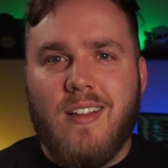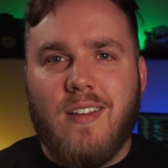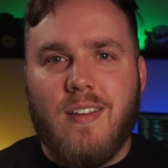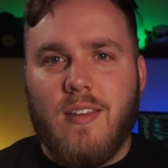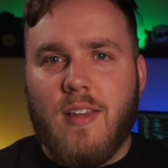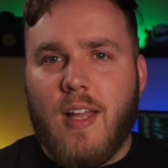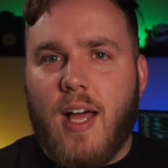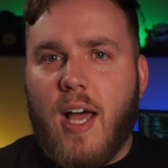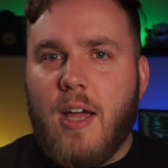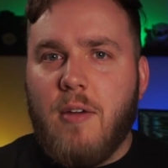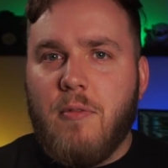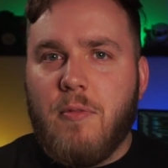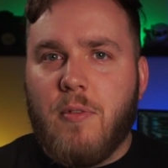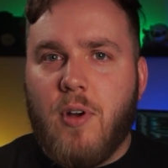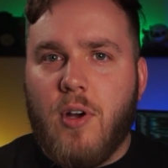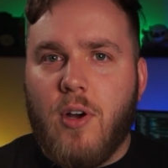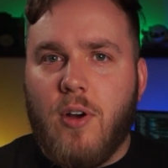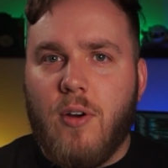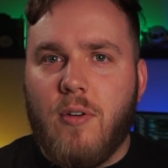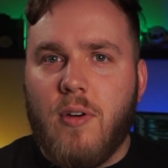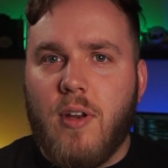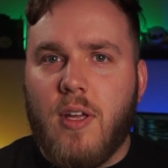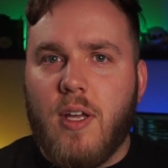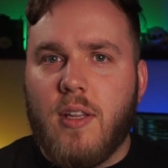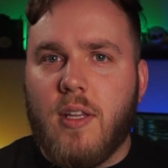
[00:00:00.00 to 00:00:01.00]
live
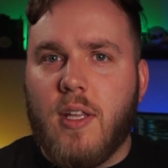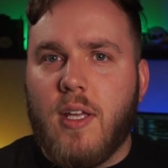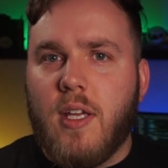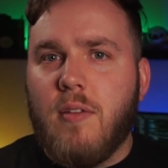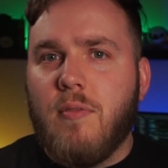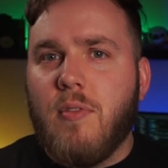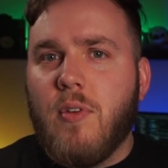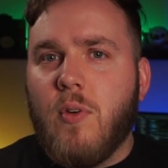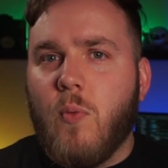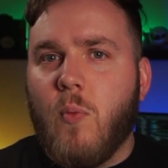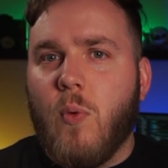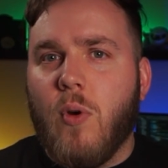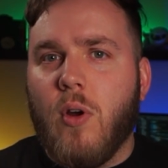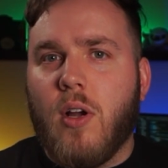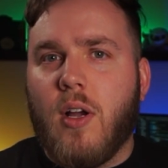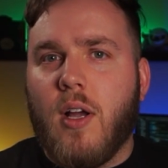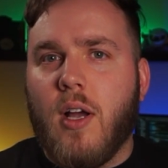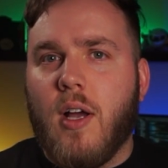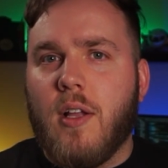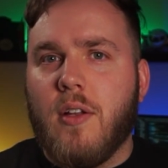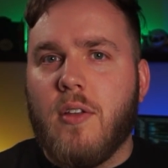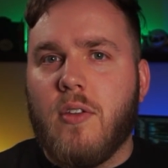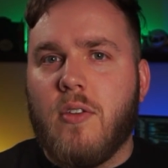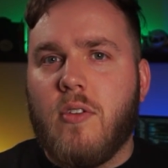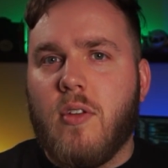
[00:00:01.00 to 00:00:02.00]
coding, they even work
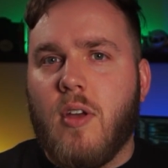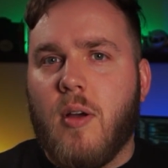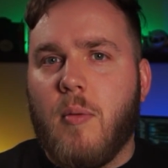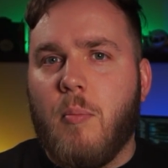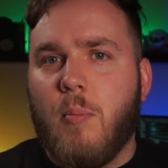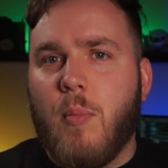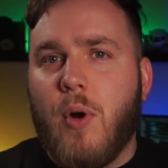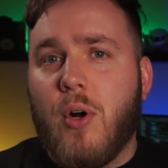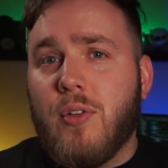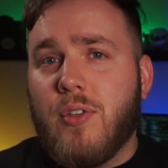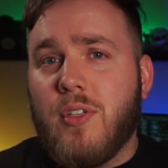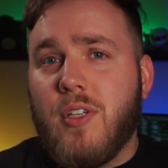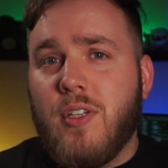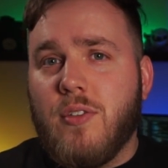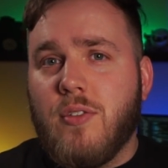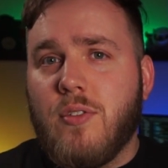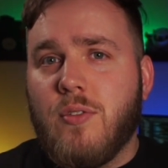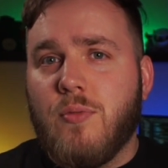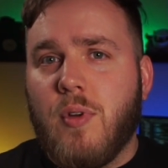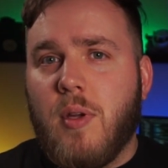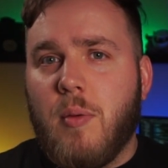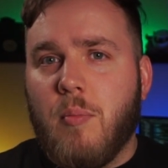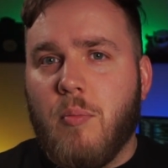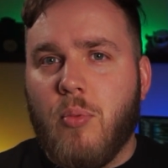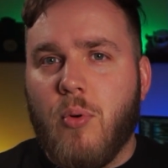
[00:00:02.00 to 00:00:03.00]
on some
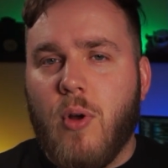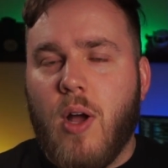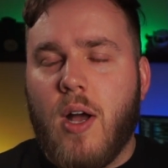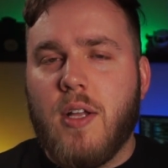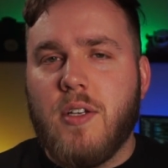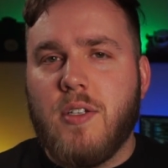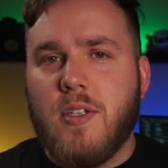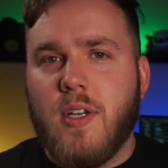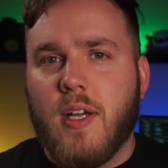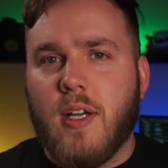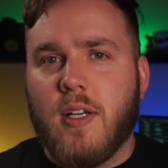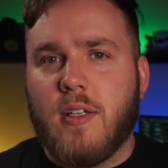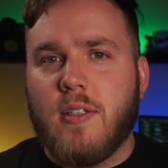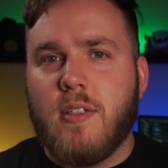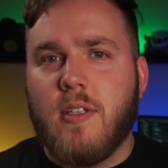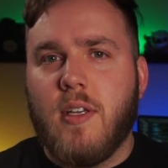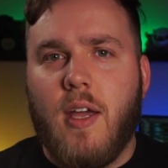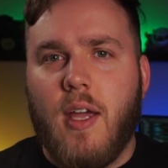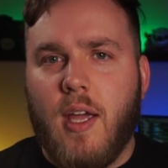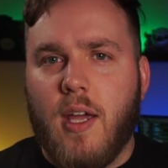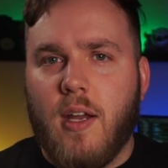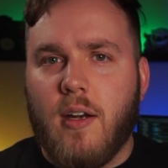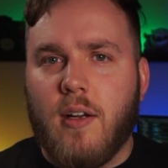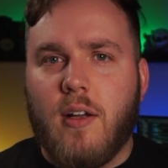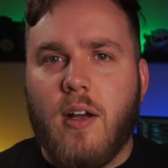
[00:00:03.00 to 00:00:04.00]
multi-stream projects
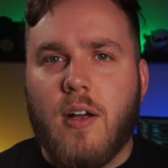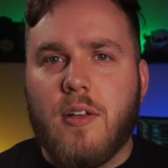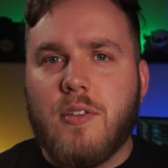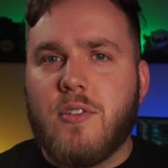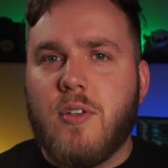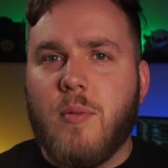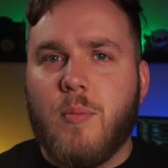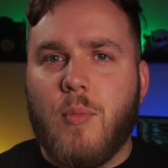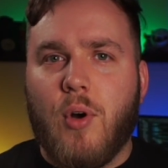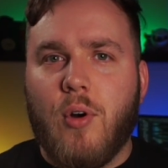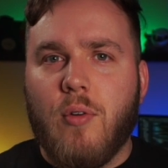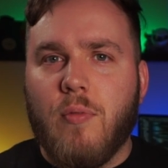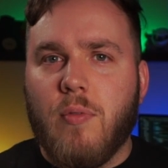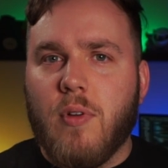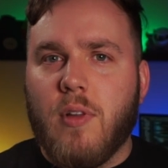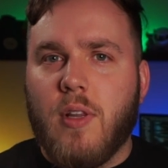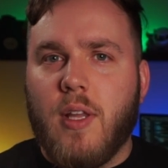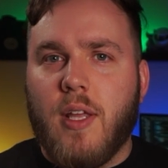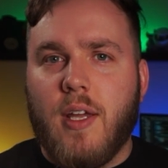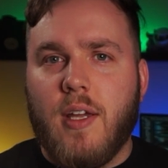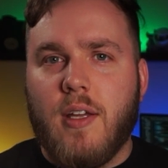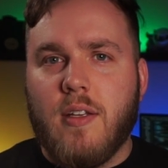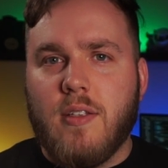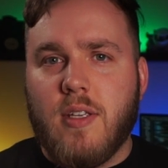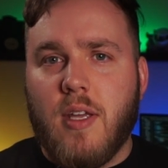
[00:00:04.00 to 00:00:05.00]
and custom
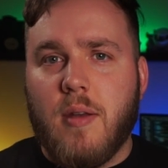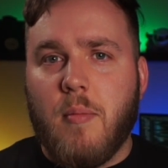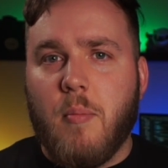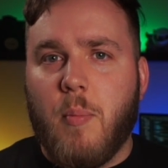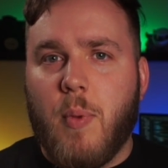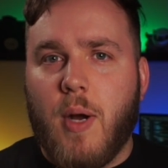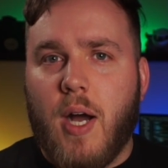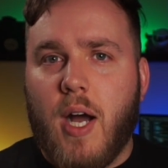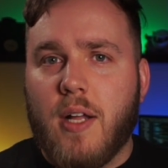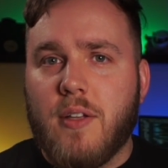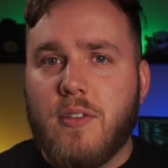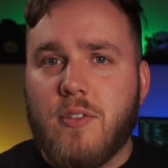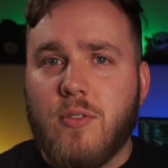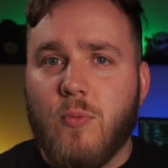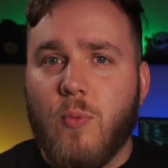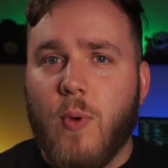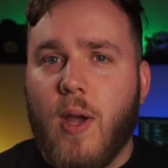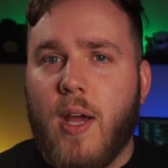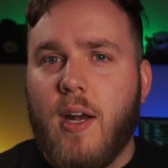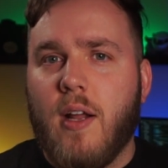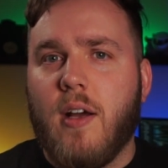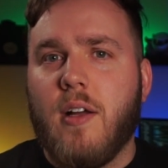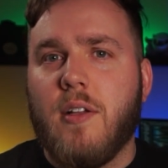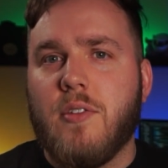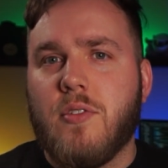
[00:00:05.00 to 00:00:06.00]
overlays and bots
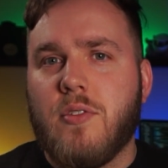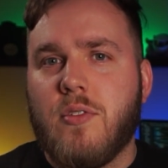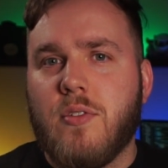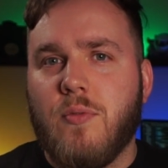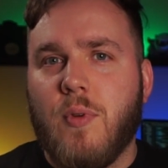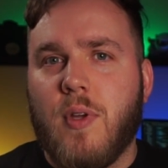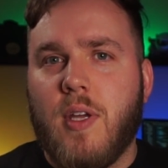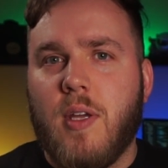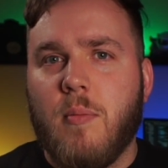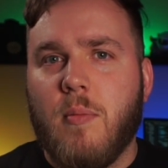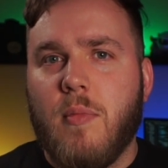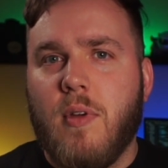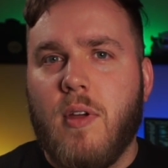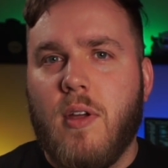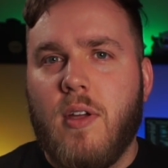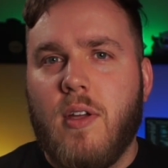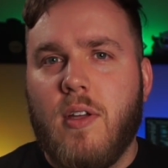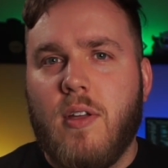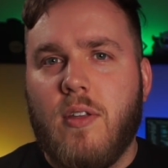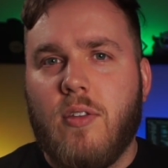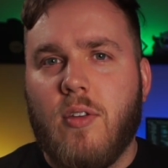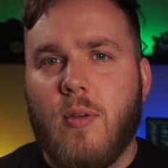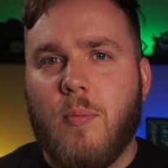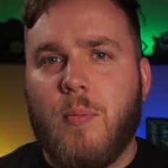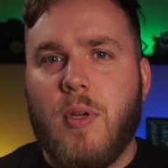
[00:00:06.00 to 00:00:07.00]
right on stream
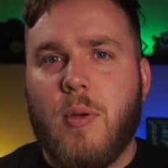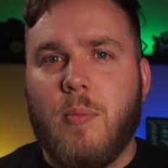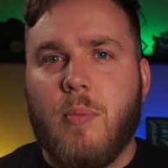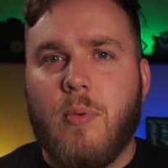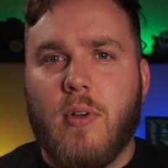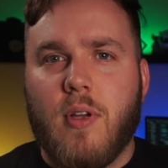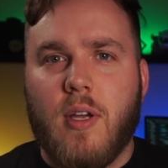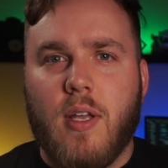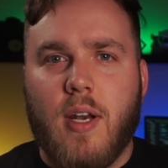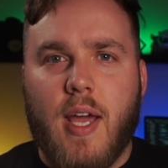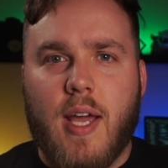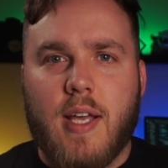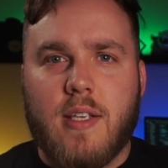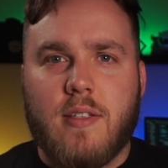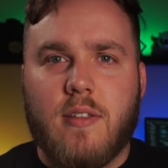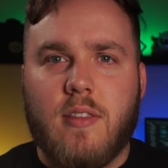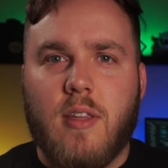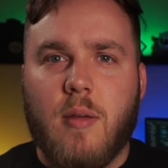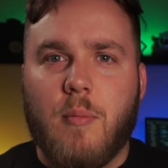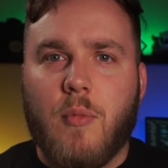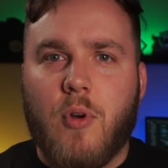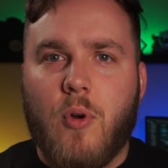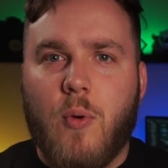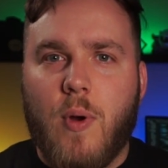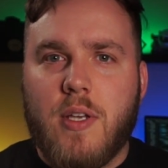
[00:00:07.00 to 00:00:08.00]
so people can ask
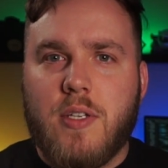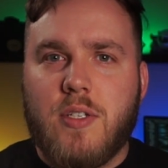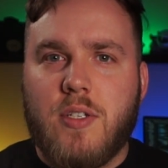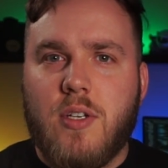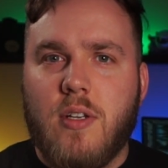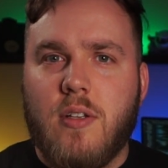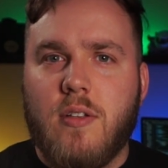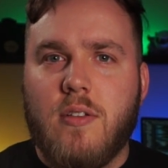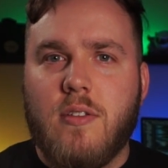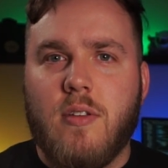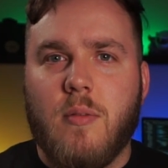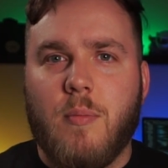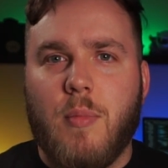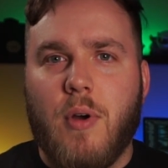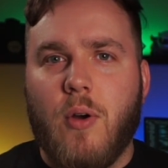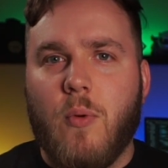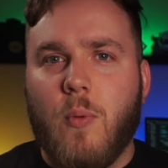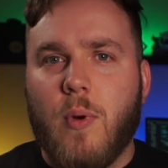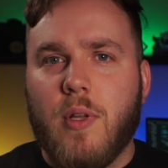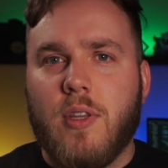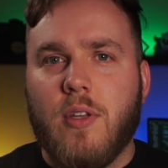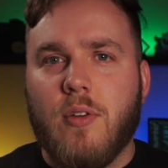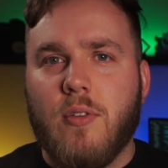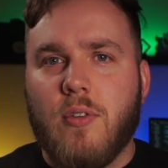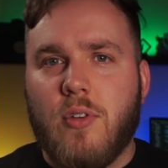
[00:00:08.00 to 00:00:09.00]
them questions about
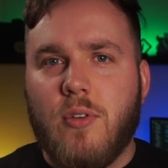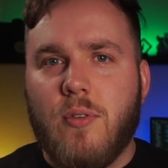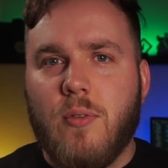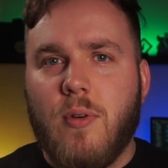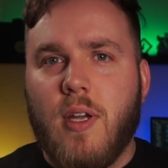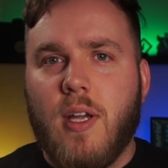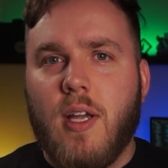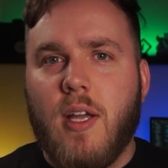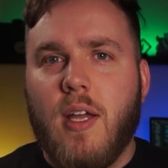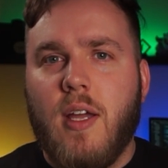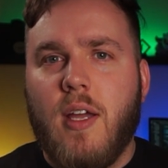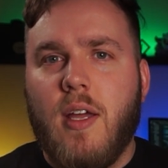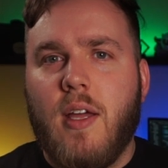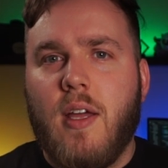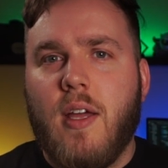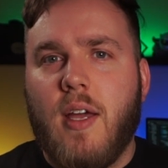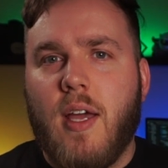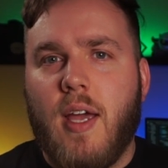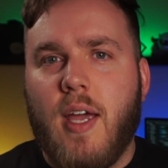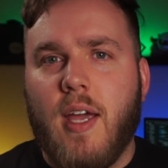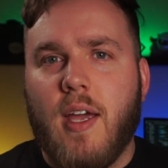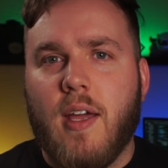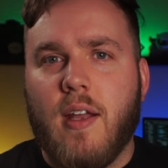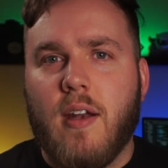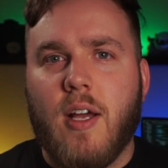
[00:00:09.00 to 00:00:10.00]
what they're doing
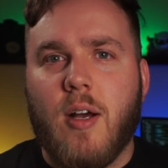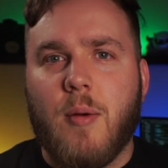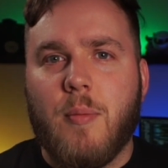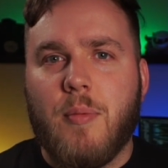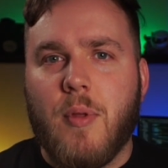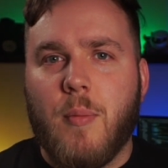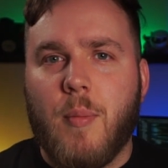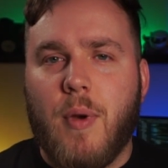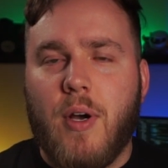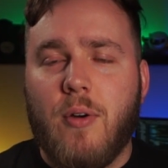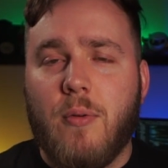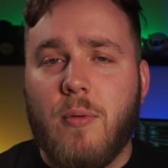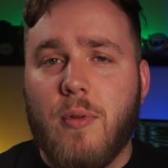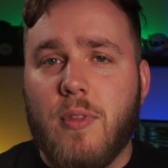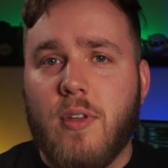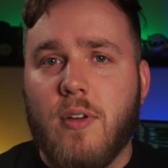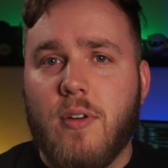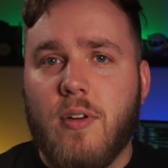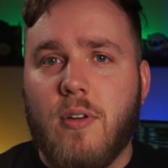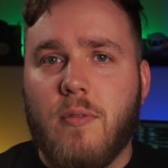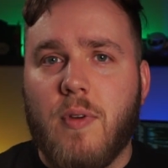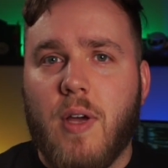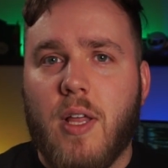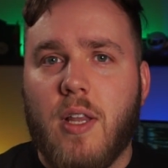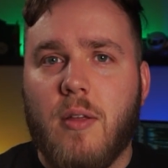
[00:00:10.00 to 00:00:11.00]
and help them out with their
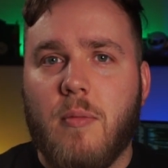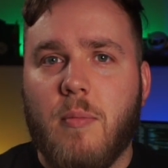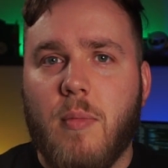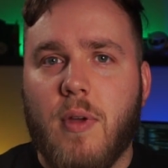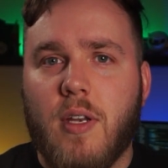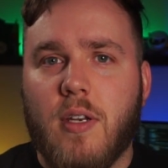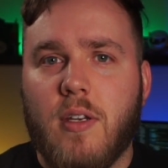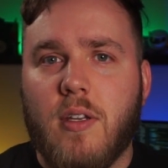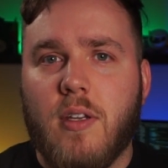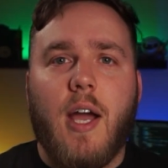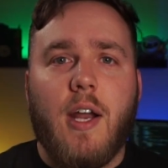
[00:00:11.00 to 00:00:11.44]
development.